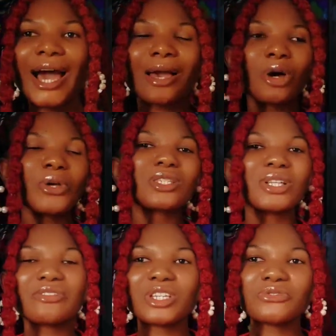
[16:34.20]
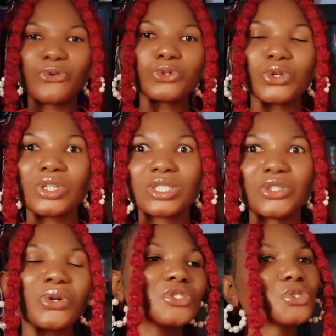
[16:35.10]
I am going to be leaving photos on
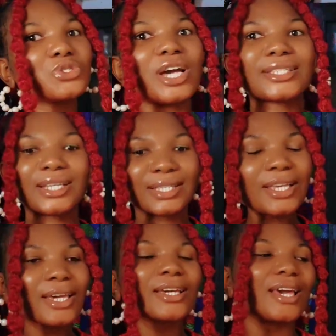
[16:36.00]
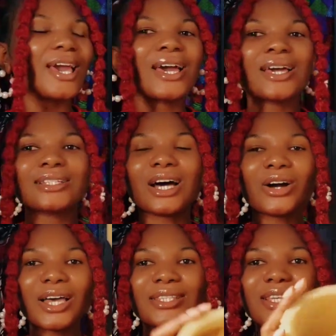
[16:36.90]
the screen so you guys can see.
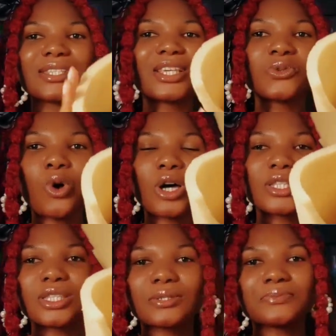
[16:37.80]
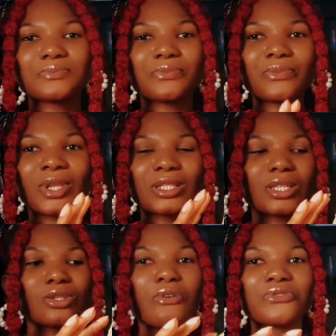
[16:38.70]
Now guys, this is what
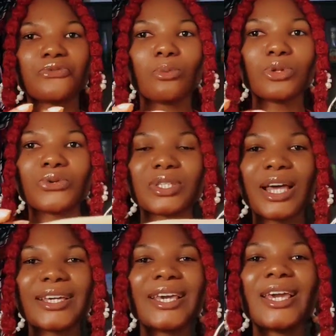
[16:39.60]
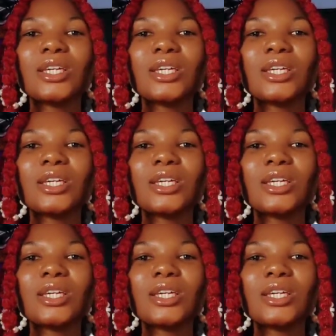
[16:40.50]
the soft foam looks like.